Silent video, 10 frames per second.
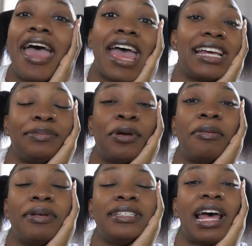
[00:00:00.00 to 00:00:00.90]
as
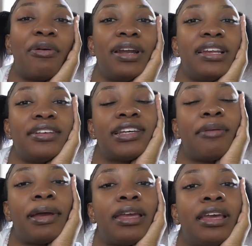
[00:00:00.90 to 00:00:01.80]
promised, I wanted to
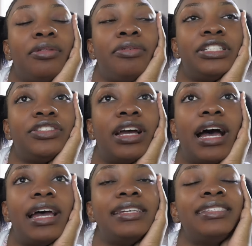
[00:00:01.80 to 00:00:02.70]
check back in with you
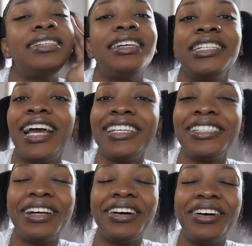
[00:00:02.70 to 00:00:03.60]
guys to let you guys
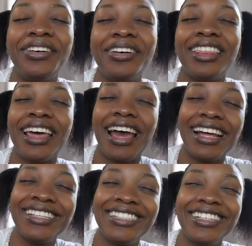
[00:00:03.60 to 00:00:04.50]
know
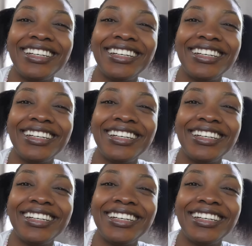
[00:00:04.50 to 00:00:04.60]
that